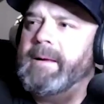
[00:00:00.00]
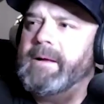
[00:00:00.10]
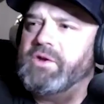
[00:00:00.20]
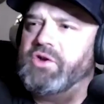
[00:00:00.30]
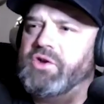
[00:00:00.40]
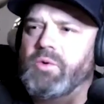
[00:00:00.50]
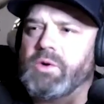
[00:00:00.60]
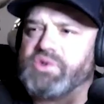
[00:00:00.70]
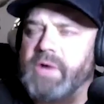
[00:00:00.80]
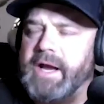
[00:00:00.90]
You were
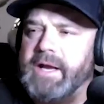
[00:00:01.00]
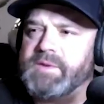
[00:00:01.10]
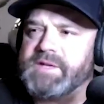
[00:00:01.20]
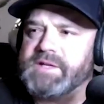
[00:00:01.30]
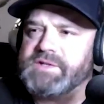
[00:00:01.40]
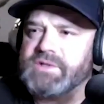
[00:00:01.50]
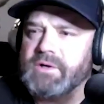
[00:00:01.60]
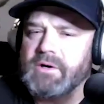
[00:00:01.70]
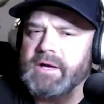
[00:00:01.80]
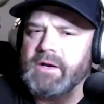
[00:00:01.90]
training with
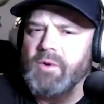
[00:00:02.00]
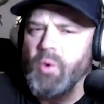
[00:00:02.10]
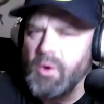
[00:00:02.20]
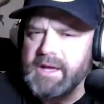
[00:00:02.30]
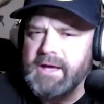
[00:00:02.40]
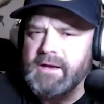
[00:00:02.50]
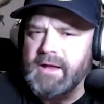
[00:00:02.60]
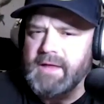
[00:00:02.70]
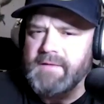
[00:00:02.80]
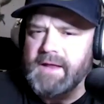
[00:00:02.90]
Couture in Oregon,
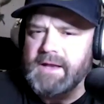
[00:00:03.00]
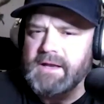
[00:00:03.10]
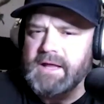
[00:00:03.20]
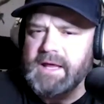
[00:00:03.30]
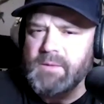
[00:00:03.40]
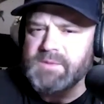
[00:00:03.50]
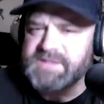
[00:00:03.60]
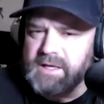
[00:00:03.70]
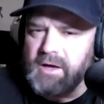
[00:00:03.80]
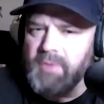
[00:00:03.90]
and then he was
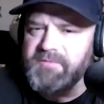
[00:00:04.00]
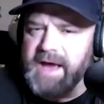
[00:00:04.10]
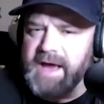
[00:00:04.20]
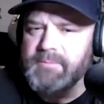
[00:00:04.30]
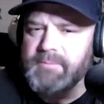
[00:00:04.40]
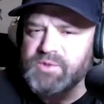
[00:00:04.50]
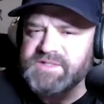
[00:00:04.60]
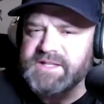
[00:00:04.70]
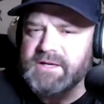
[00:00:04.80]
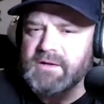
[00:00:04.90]
going to go fight in
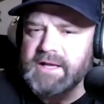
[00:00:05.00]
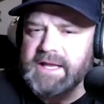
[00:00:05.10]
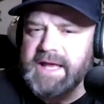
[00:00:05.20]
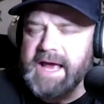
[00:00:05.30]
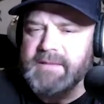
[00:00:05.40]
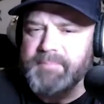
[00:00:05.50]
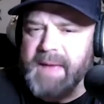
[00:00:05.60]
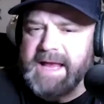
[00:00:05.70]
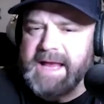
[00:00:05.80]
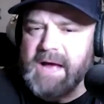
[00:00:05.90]
Brazil, and he had to
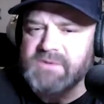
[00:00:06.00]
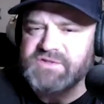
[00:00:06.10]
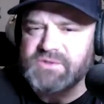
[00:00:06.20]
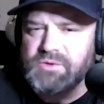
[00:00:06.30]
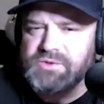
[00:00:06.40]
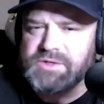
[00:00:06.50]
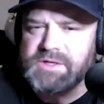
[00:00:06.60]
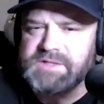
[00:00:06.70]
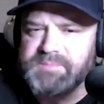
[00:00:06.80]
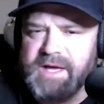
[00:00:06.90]
back out, so you took
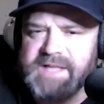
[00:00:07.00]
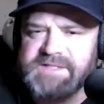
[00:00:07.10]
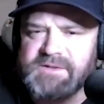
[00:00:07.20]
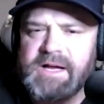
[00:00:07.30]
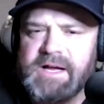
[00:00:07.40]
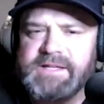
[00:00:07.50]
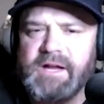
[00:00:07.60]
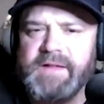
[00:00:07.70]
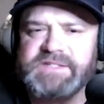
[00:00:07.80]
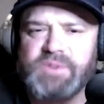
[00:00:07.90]
his place? Or
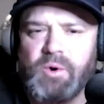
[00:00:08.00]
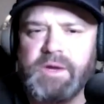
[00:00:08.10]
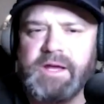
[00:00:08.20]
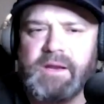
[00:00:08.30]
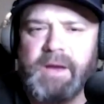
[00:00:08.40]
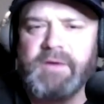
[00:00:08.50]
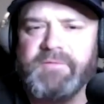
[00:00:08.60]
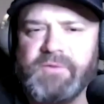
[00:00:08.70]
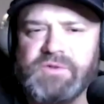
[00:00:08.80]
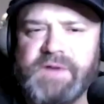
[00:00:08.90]
tell that story again about your
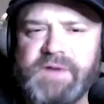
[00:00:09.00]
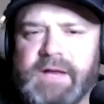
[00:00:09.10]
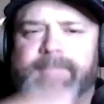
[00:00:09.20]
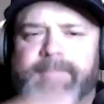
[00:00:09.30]
first fight.